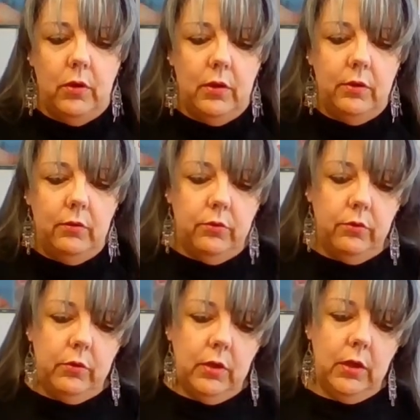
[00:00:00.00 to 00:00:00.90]
a little
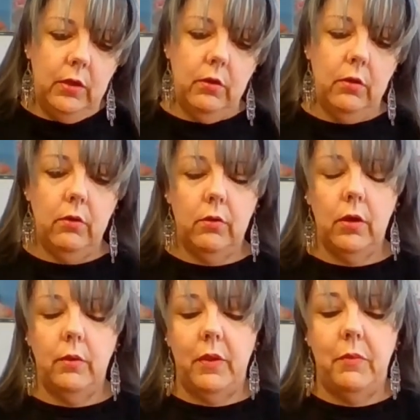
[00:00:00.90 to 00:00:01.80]
too tight. Oh
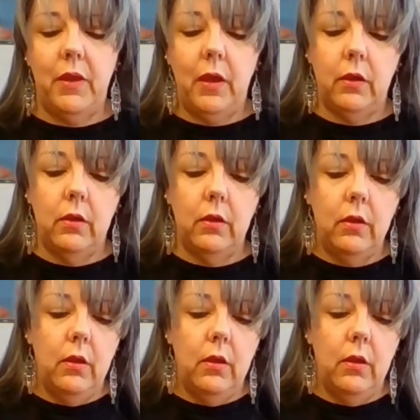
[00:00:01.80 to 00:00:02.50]
God, my back.